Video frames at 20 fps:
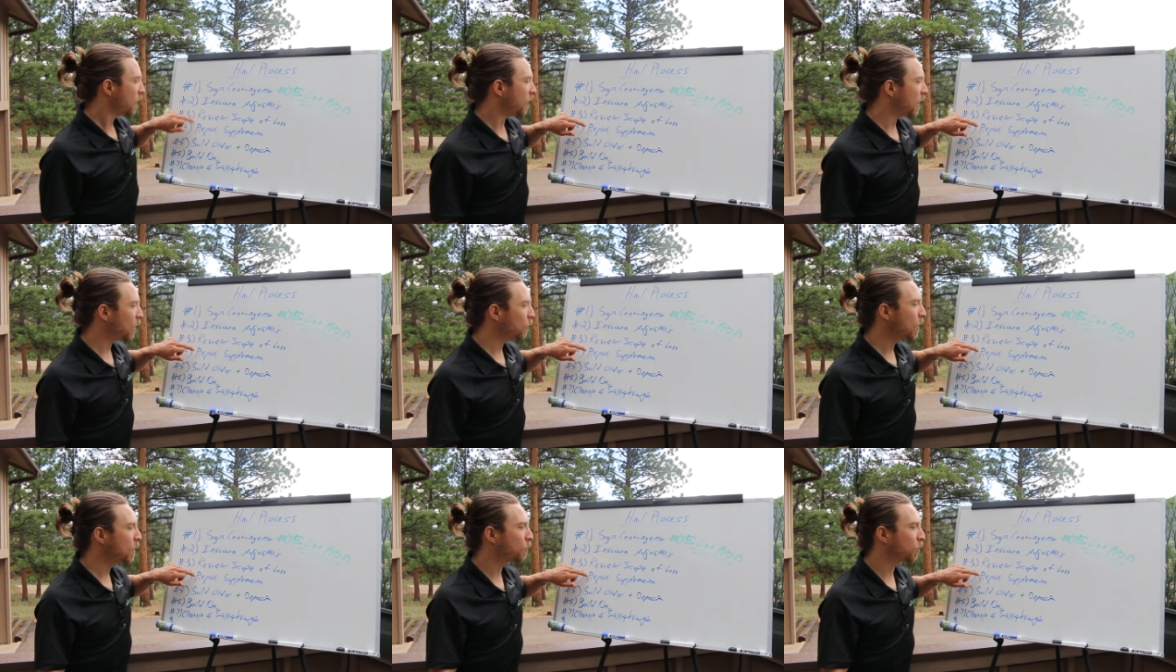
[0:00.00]

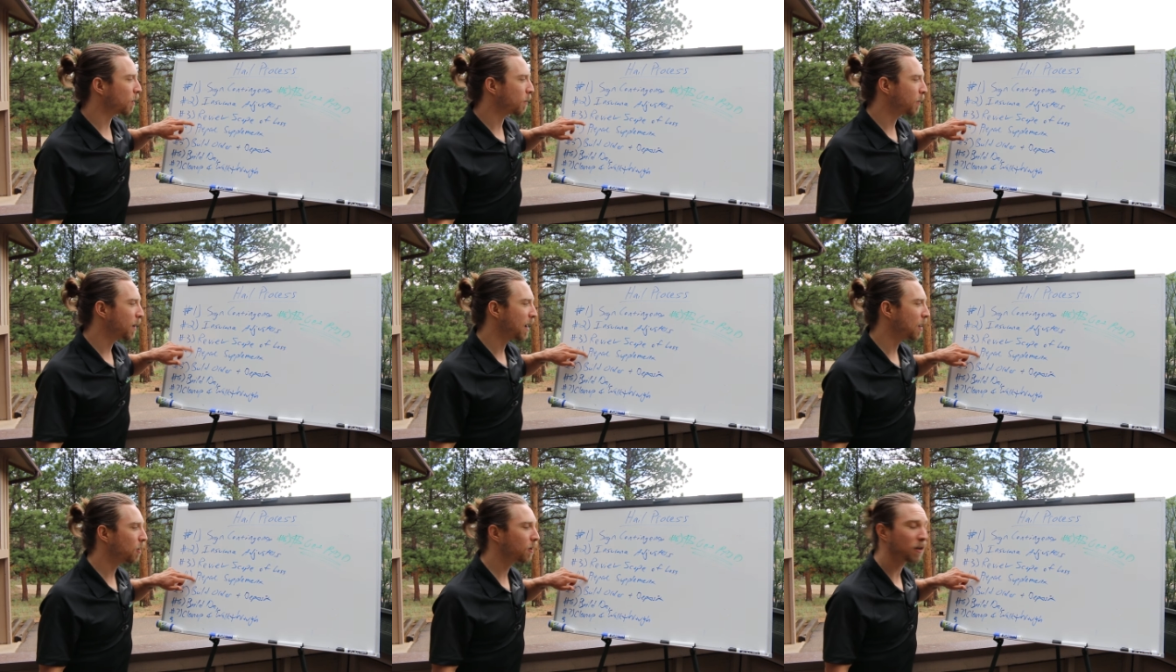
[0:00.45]
Then we
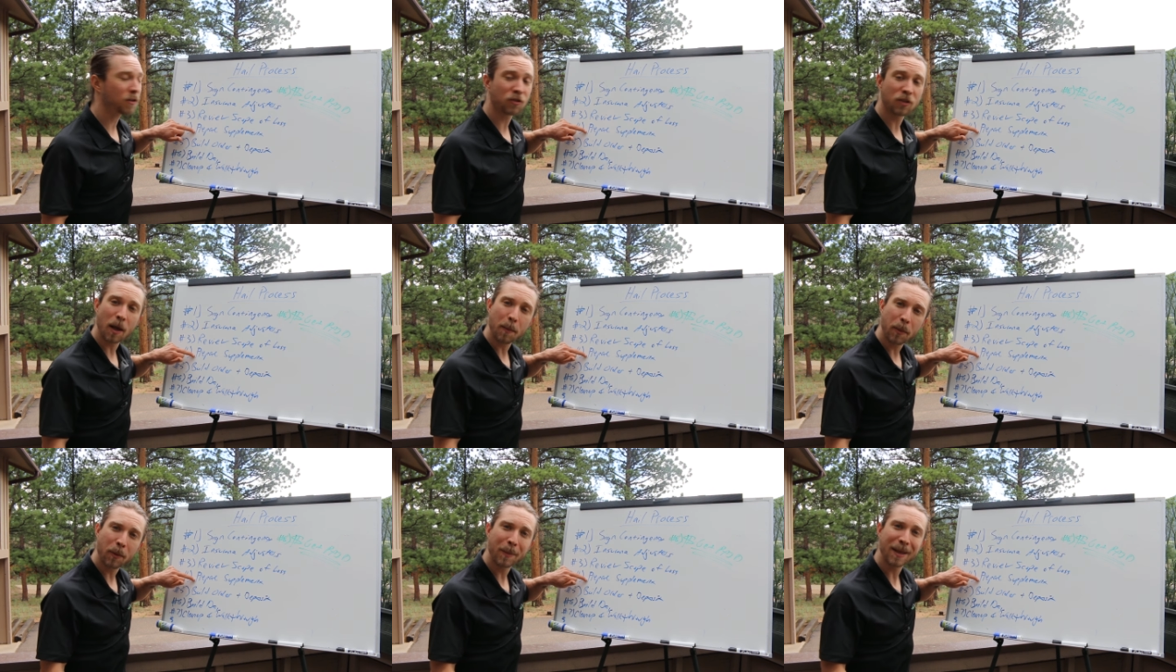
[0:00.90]
prepare a
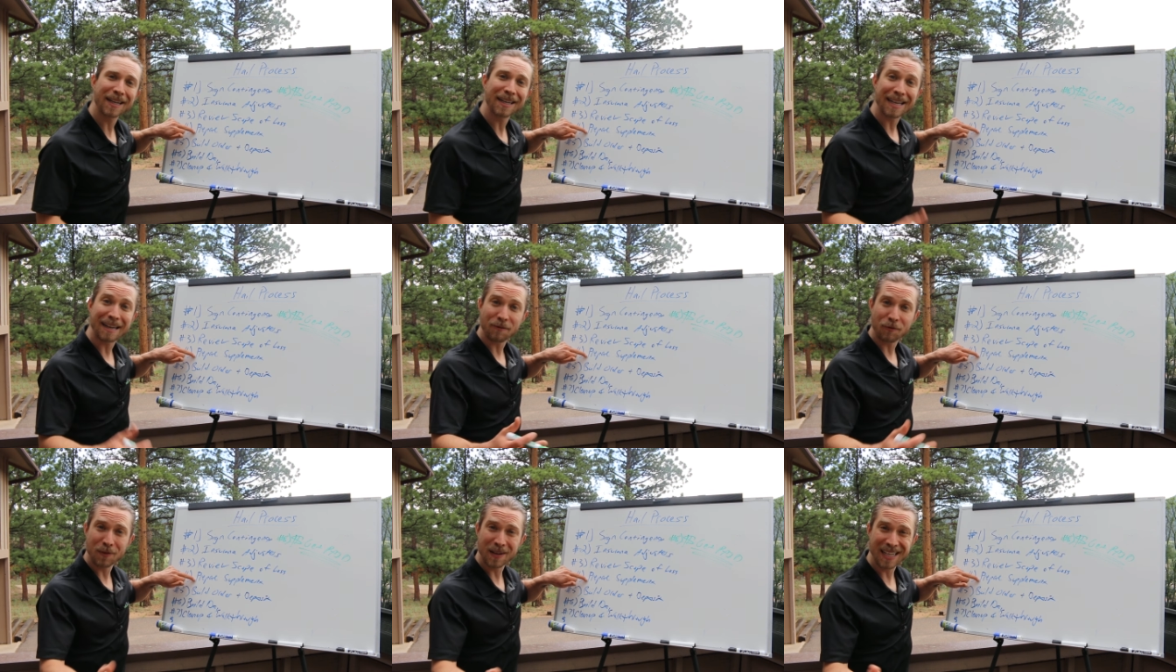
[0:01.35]
supplement
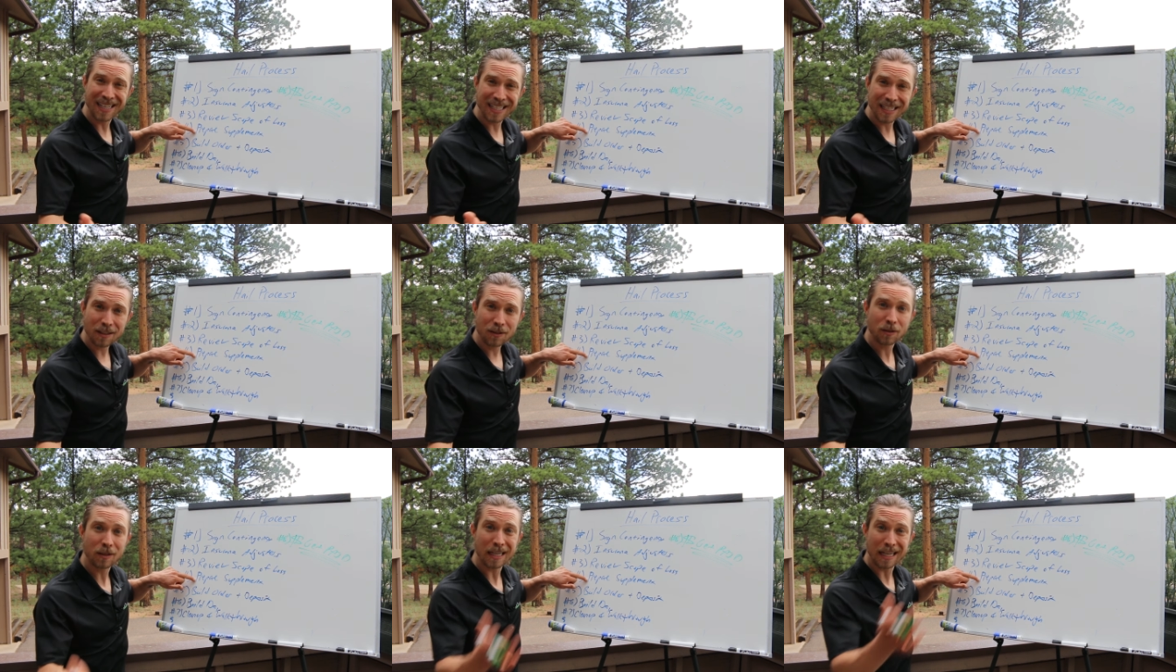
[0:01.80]
if
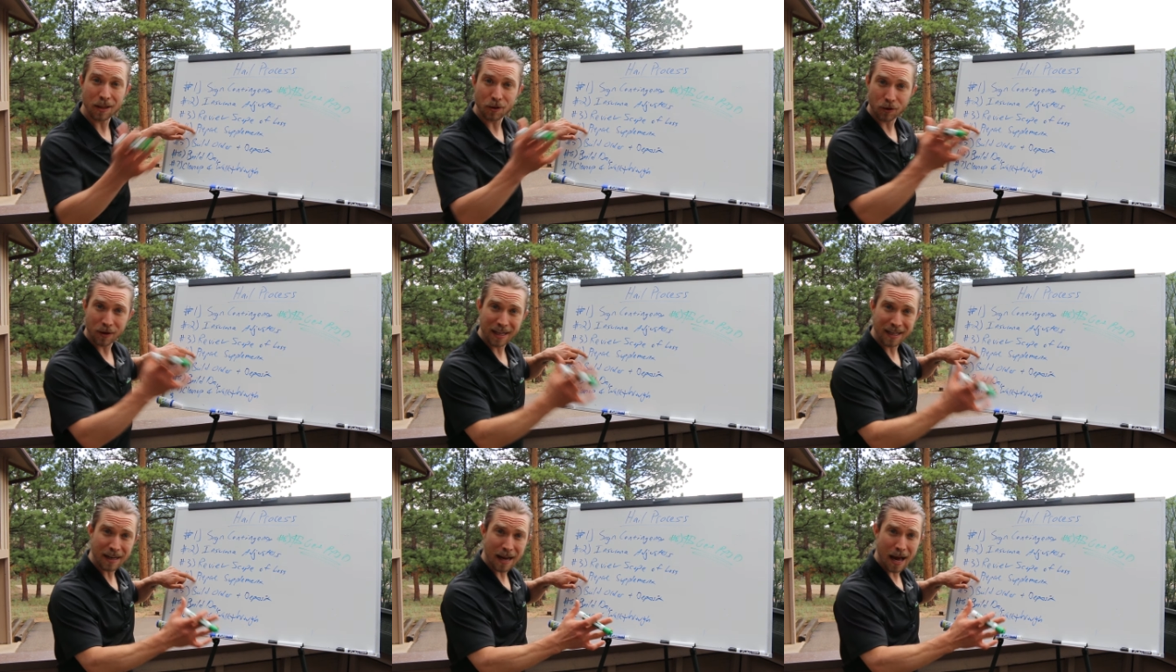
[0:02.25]
needed,
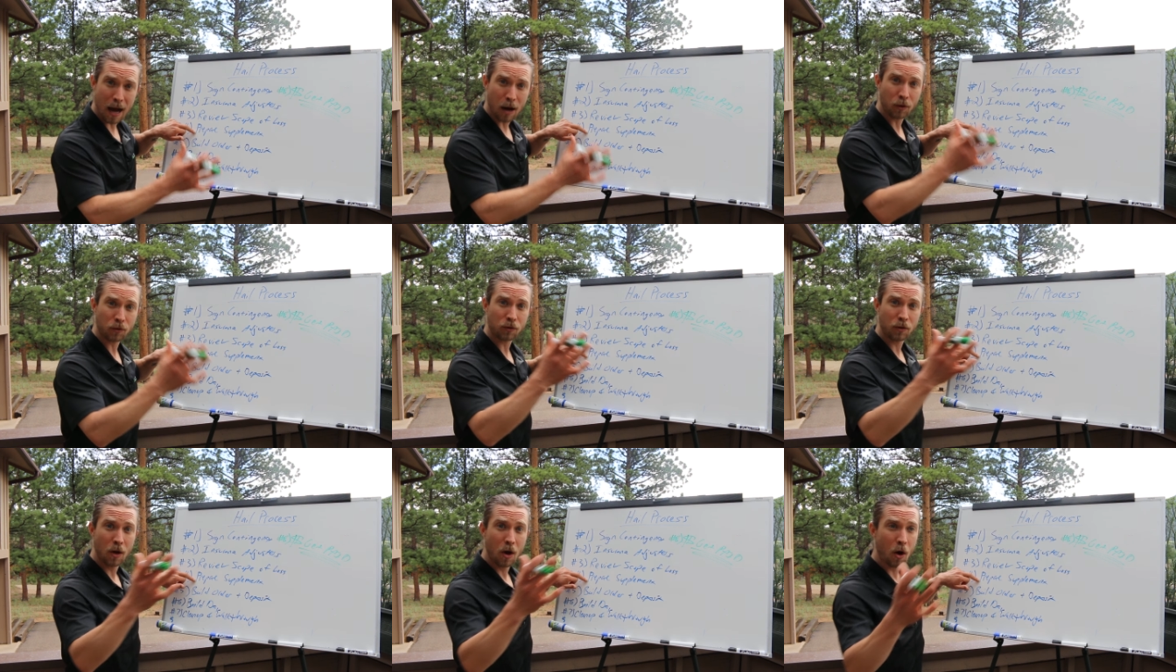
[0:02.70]
either in
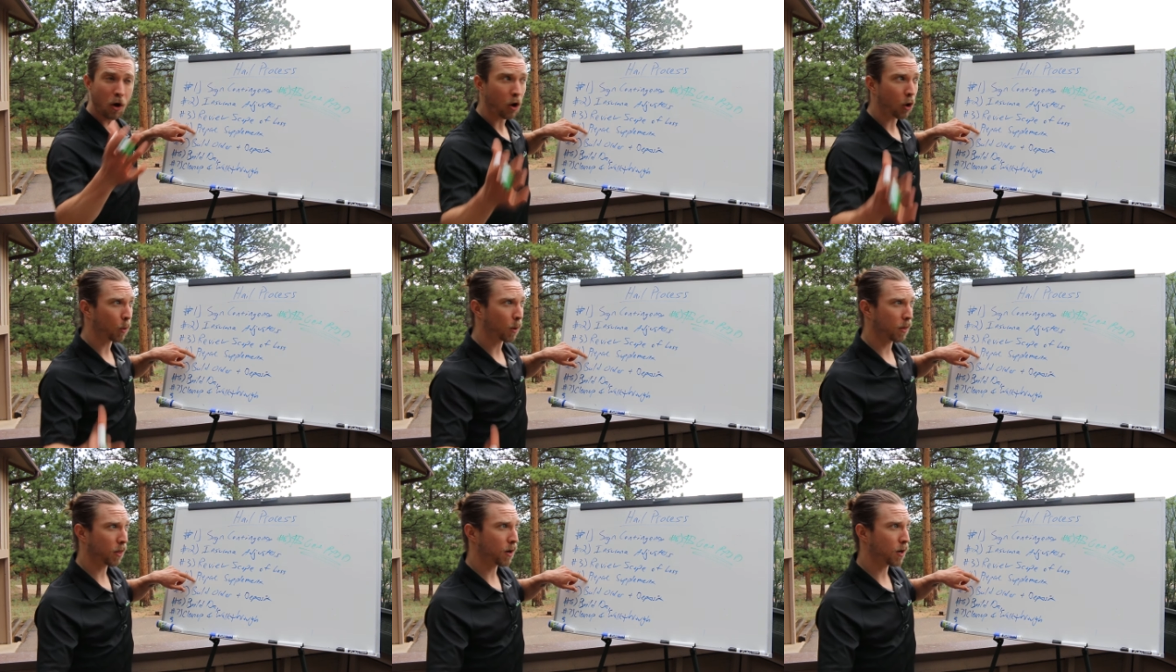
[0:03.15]
house
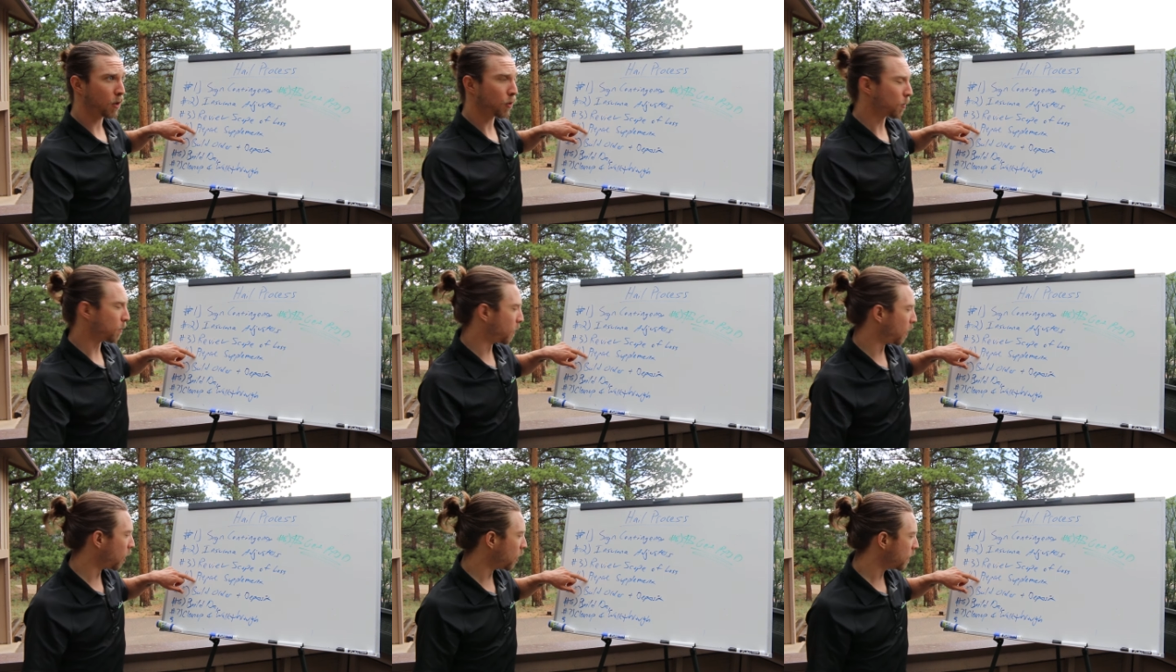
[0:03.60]
or with
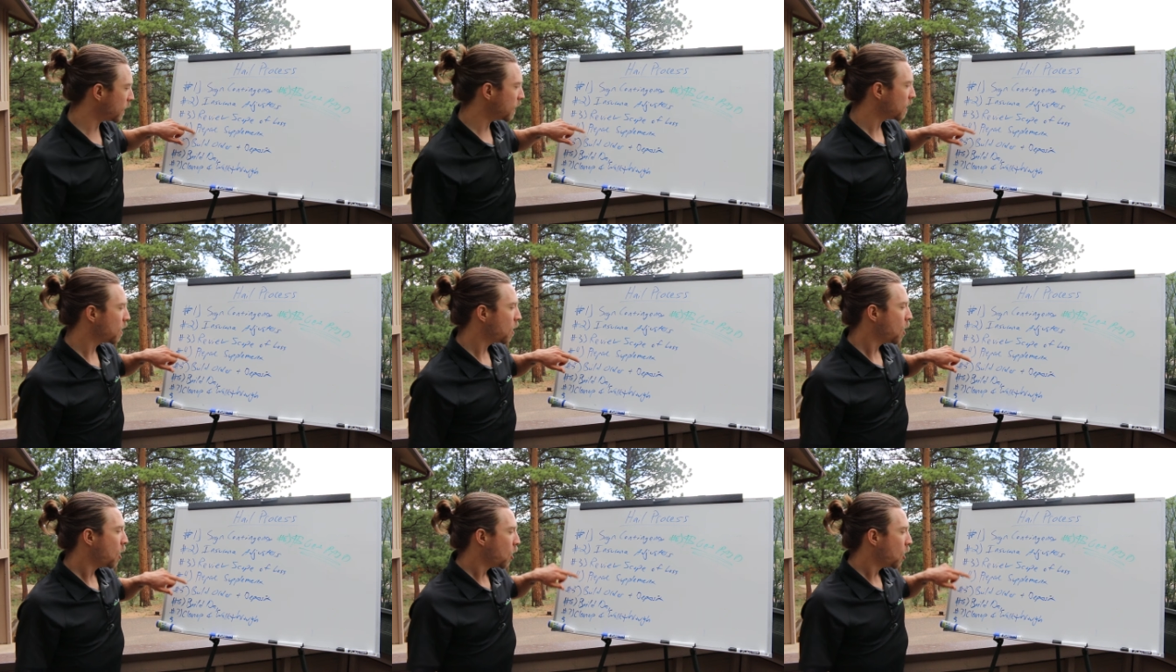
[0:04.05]
another party.